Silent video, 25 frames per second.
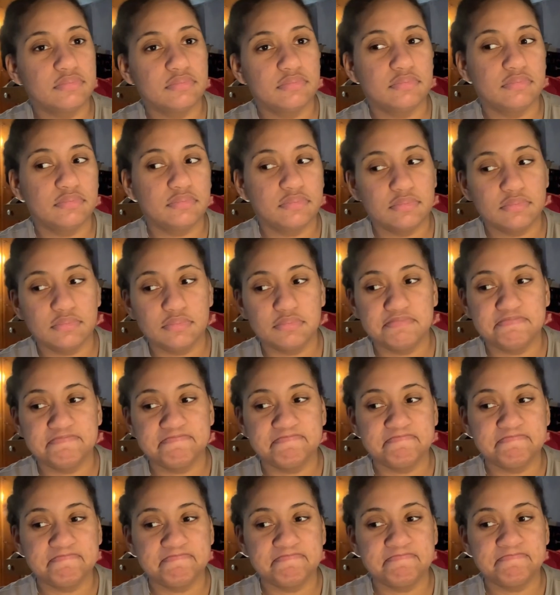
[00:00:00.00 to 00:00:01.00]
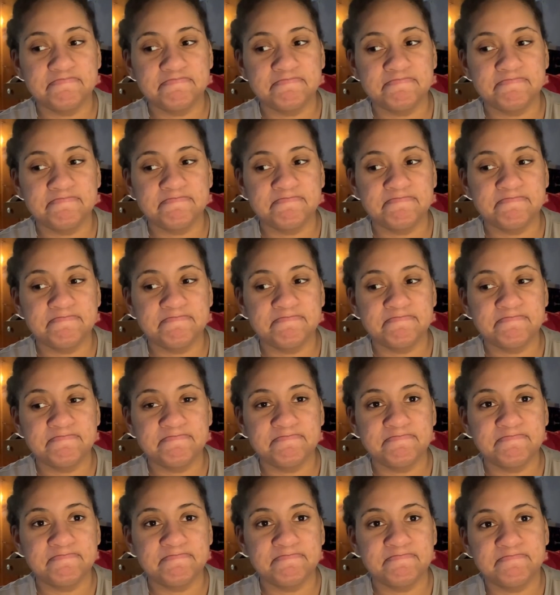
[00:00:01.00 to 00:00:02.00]

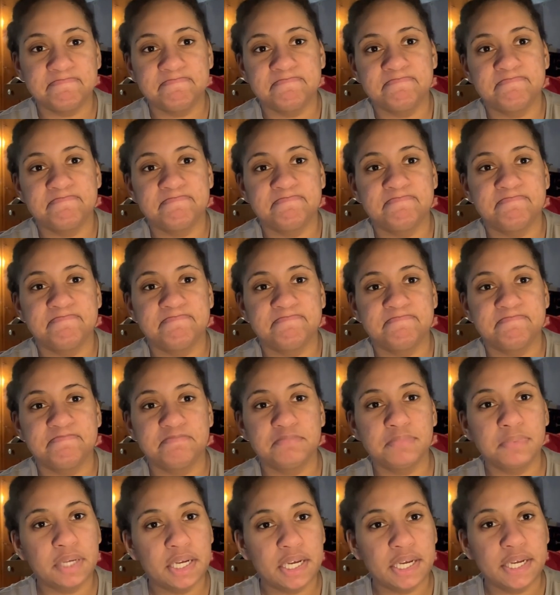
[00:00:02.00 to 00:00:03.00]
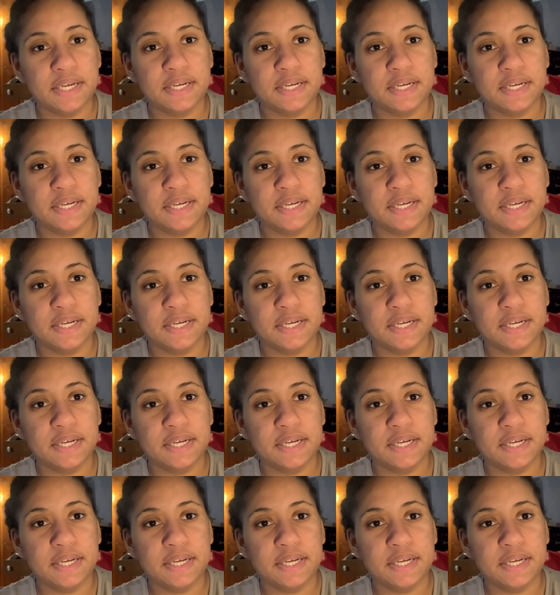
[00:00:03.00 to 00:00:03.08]
[no speech]